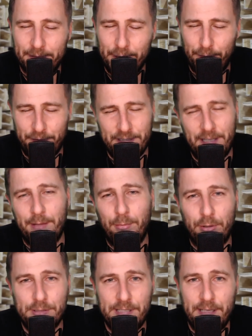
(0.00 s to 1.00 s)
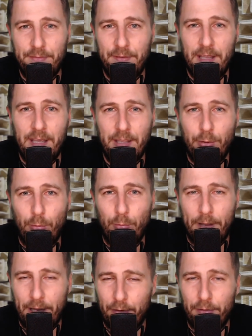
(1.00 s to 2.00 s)
You've seen them on TV,
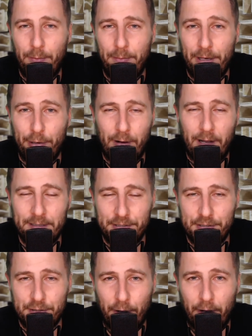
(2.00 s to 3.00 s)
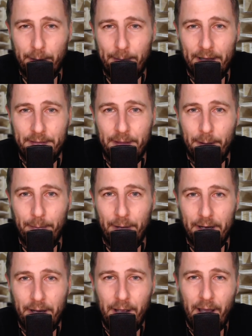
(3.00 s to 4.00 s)
you hear the meteorologists talk about them,
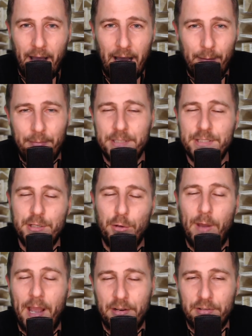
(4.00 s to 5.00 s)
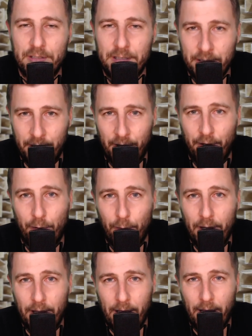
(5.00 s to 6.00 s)
but how much do you actually
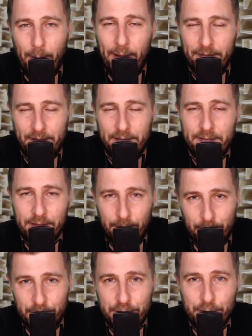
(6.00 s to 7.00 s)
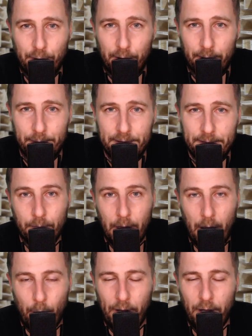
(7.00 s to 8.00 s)
know about these summer storms?
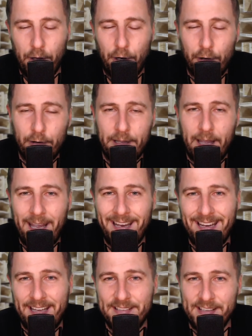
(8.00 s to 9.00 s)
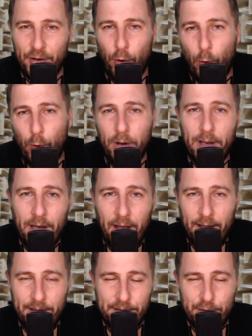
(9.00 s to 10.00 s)
Well, a hurricane is an
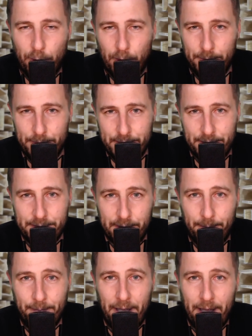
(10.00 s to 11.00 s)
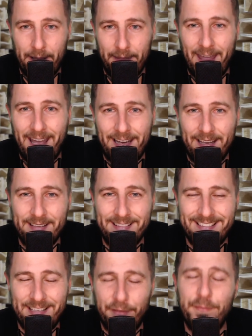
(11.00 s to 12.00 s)
organized storm system that
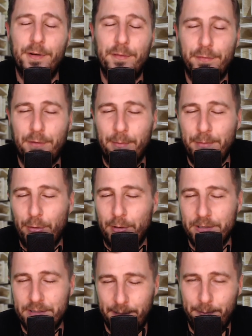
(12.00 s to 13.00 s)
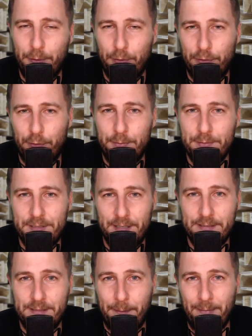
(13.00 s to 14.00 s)
is different from your typical storm
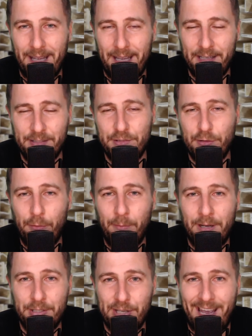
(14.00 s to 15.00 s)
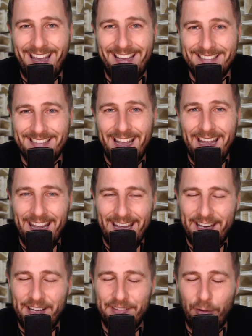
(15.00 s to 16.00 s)
system in so much as
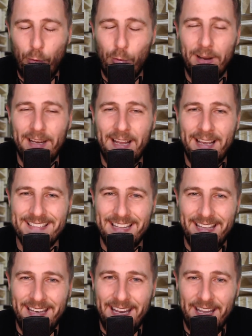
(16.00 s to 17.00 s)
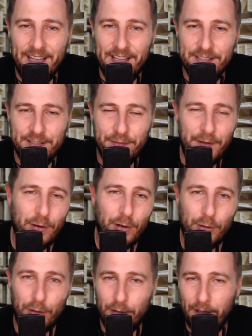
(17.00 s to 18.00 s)
it is organized in a
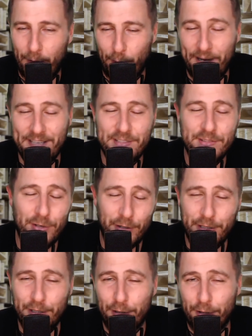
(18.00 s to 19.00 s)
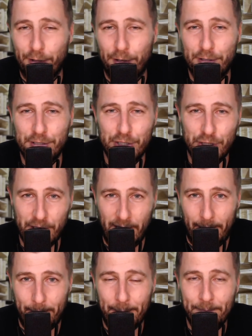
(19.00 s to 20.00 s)
spherical or a circular
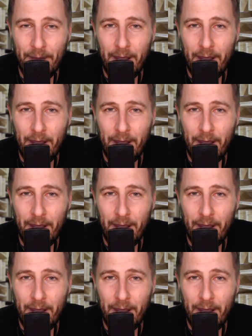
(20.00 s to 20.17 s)
shape.